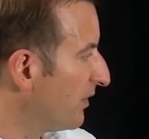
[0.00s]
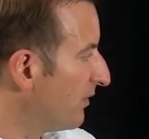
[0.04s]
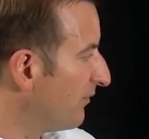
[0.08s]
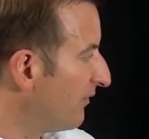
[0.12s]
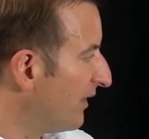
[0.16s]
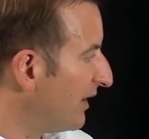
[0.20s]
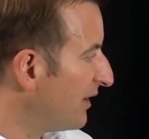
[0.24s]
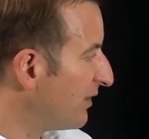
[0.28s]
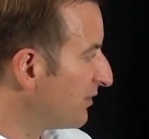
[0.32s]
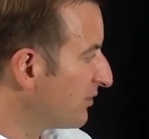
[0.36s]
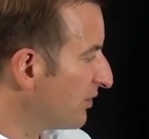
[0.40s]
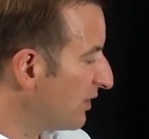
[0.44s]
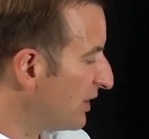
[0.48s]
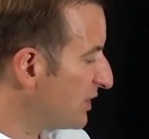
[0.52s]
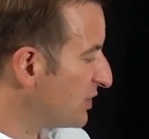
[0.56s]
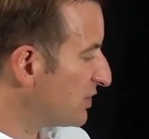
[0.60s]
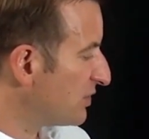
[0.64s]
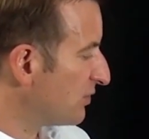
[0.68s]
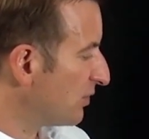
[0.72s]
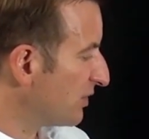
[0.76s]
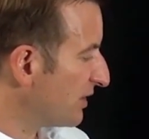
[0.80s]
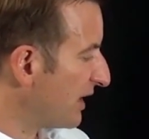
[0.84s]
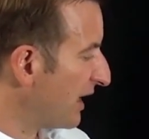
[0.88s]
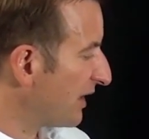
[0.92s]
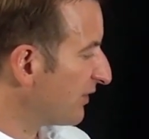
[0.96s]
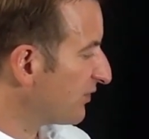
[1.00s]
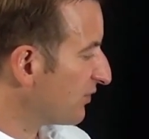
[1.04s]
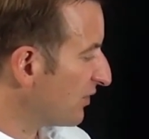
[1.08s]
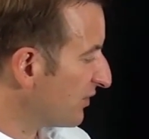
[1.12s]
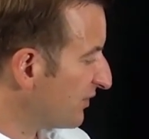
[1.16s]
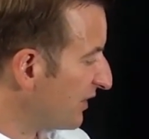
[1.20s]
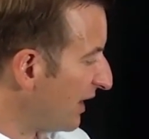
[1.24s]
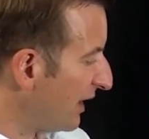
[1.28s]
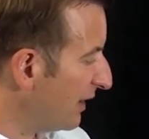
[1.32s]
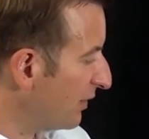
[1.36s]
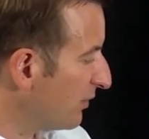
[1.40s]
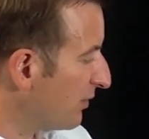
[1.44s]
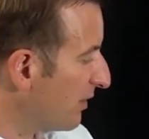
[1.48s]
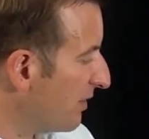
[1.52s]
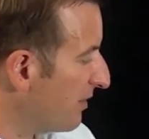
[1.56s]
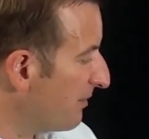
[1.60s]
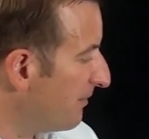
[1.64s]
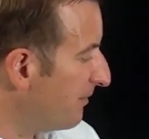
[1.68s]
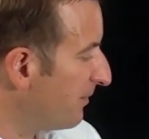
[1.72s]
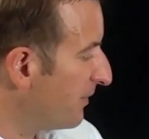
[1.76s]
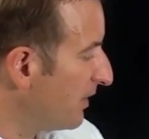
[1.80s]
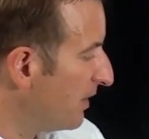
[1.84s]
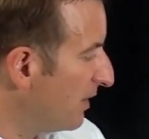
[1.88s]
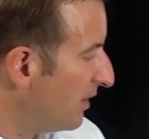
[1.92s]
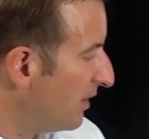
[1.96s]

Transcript: value iteration or Dijkstra's algorithm.